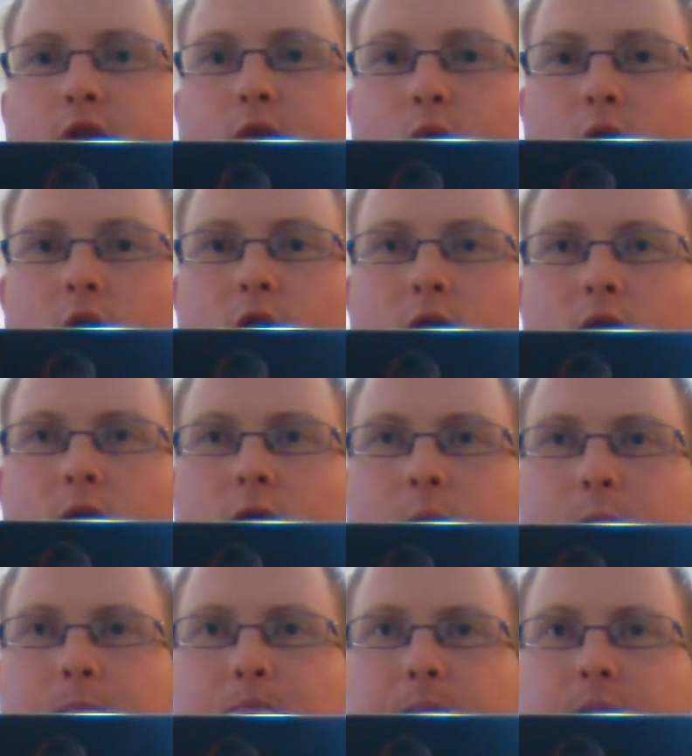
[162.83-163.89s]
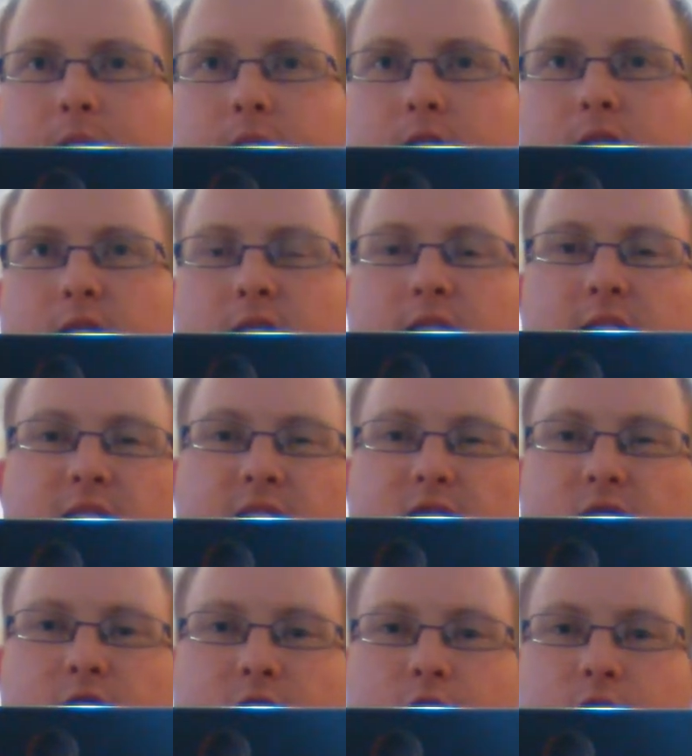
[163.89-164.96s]
as well, but I didn't
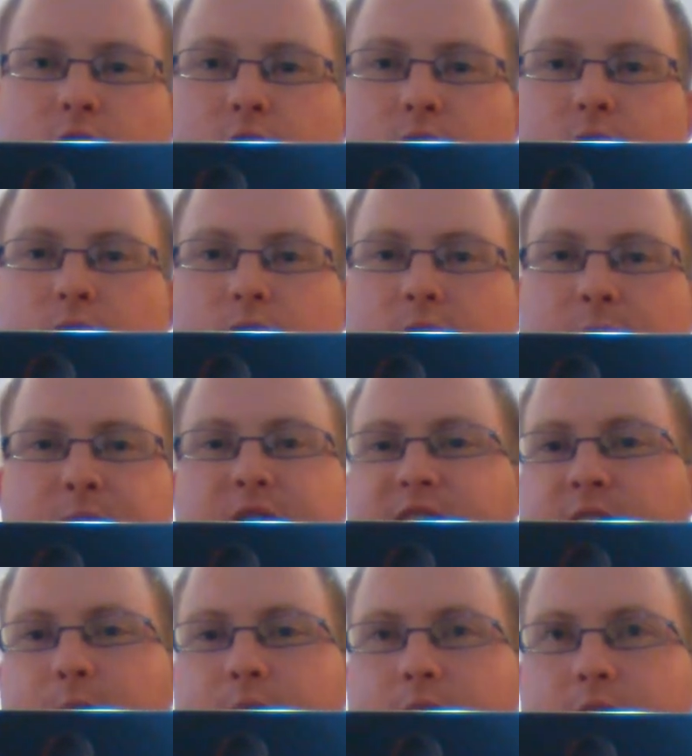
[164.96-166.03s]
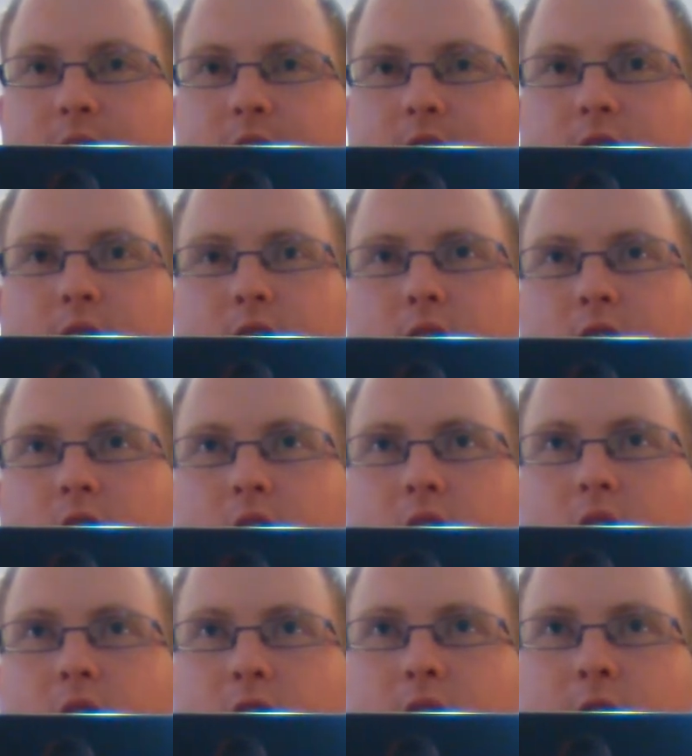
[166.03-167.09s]
get too upset about it.
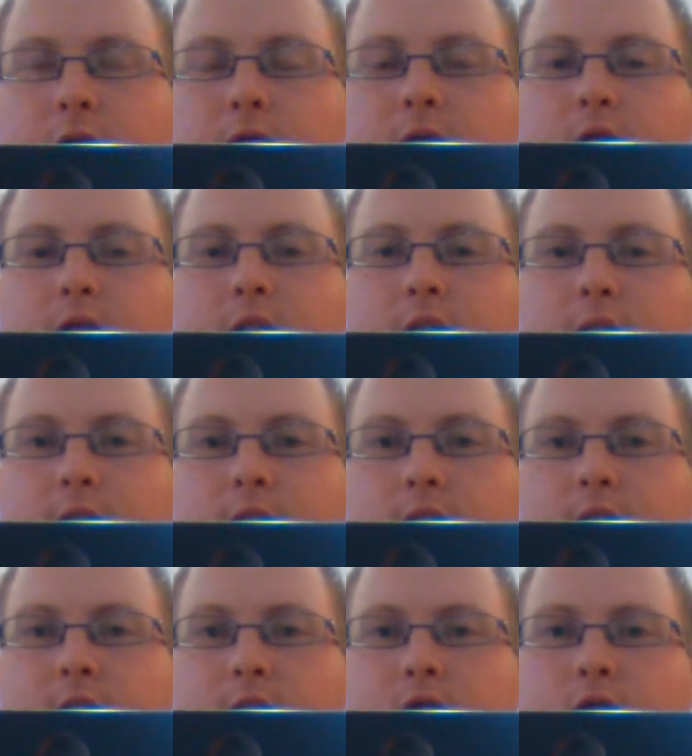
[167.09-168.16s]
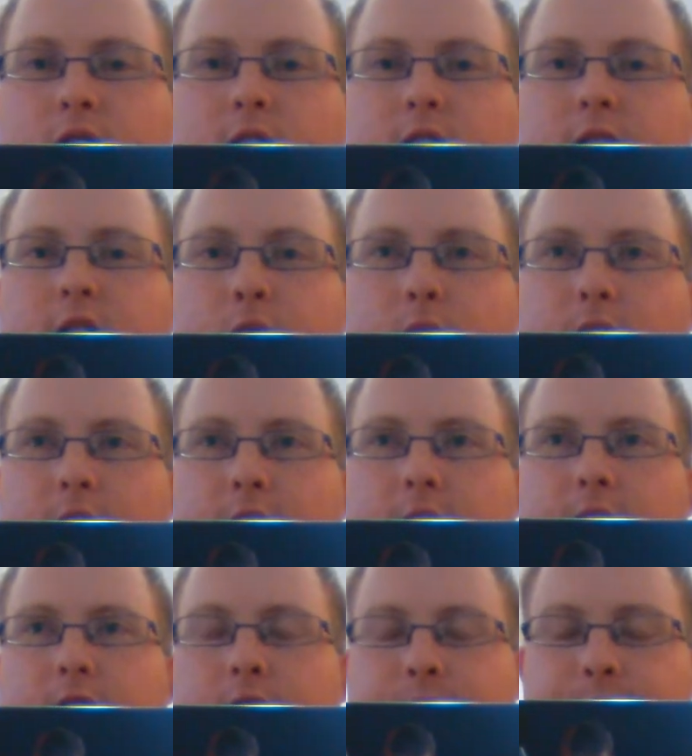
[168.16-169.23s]
I did feel they took the easy way
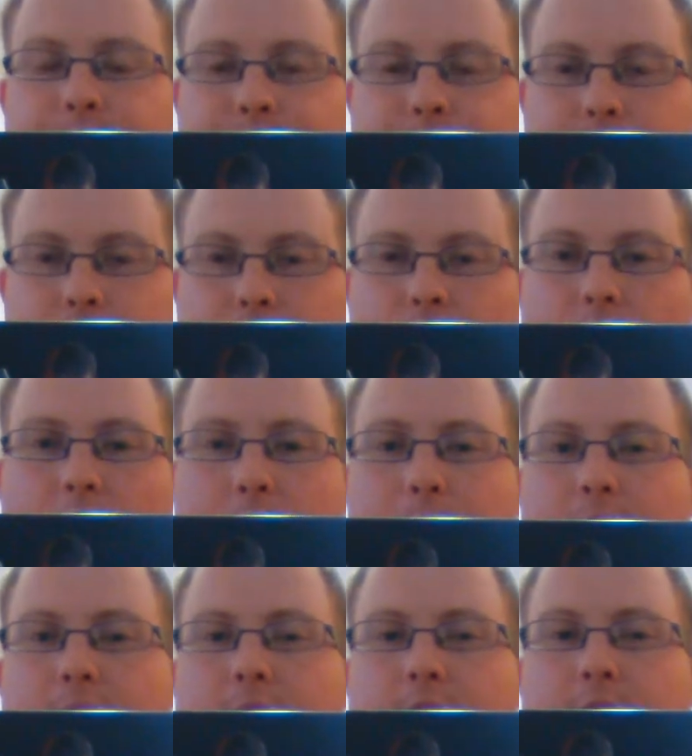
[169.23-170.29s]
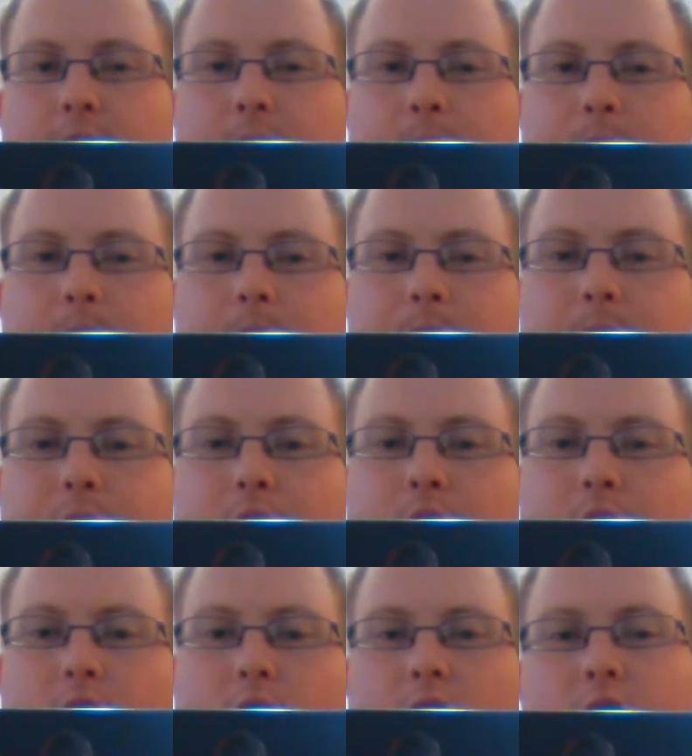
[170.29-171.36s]
out, but
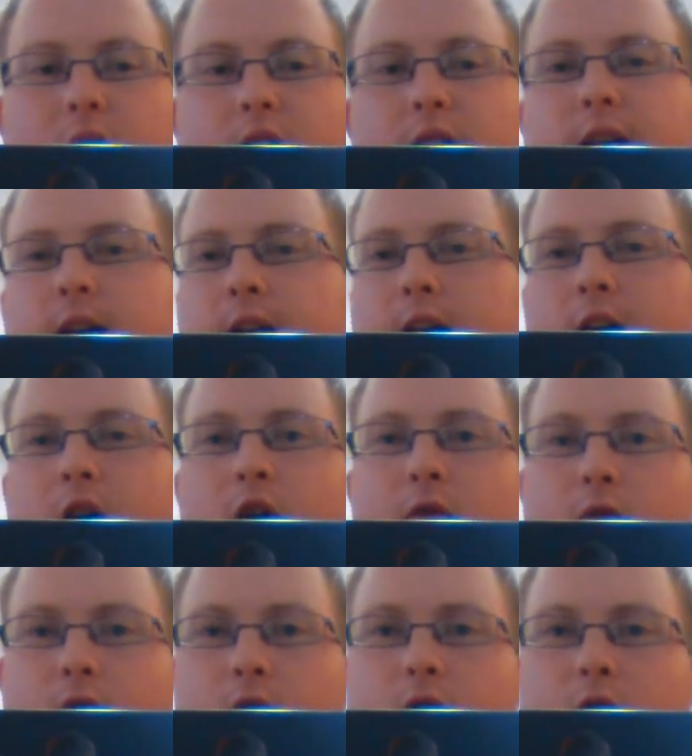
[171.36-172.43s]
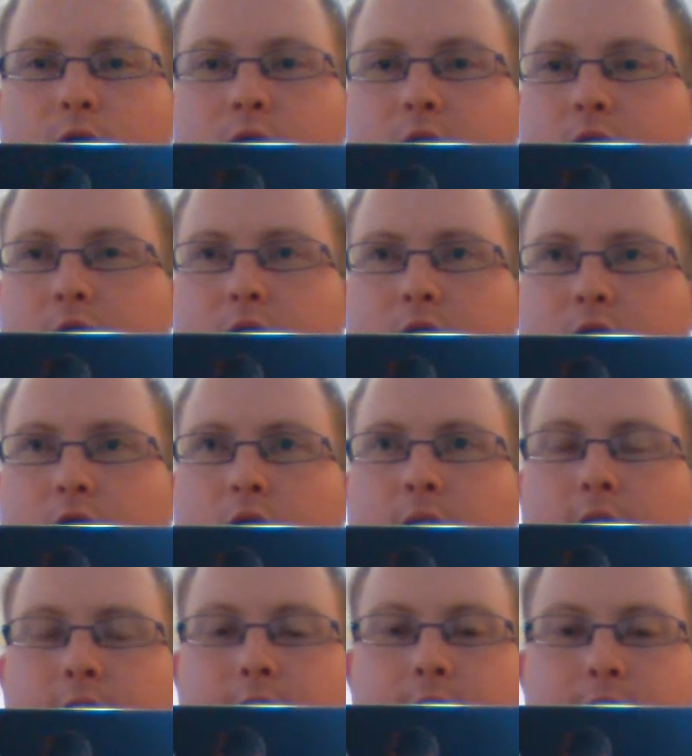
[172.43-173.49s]
saying that, overall it's a
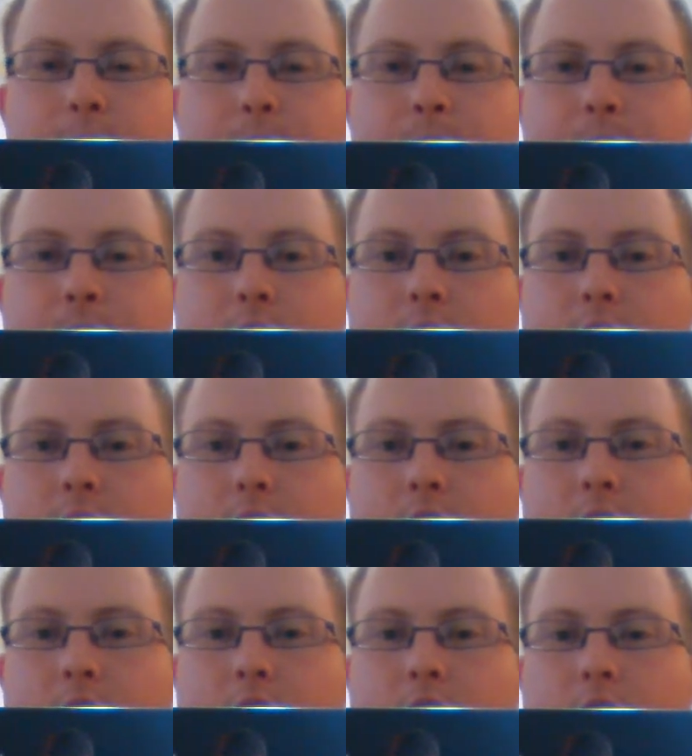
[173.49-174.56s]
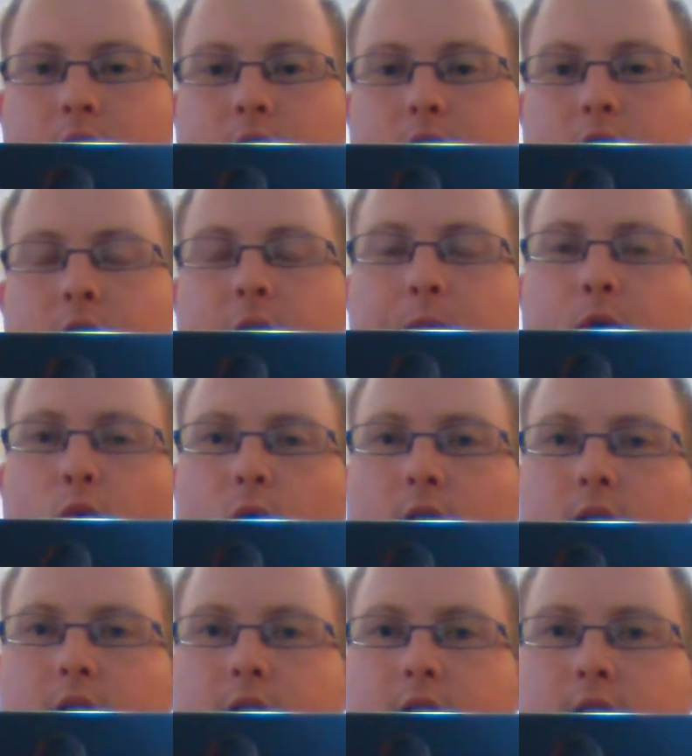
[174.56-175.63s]
great game. Number
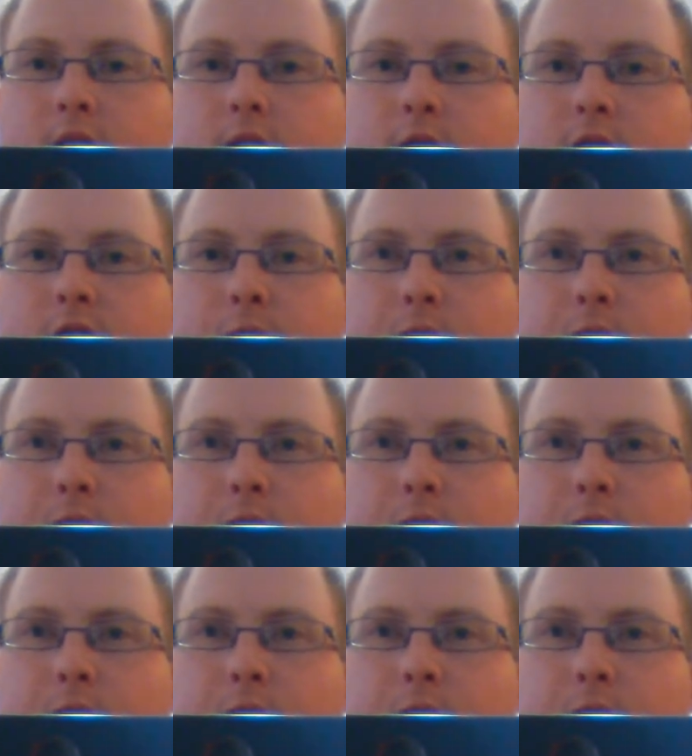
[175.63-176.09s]
1 did have its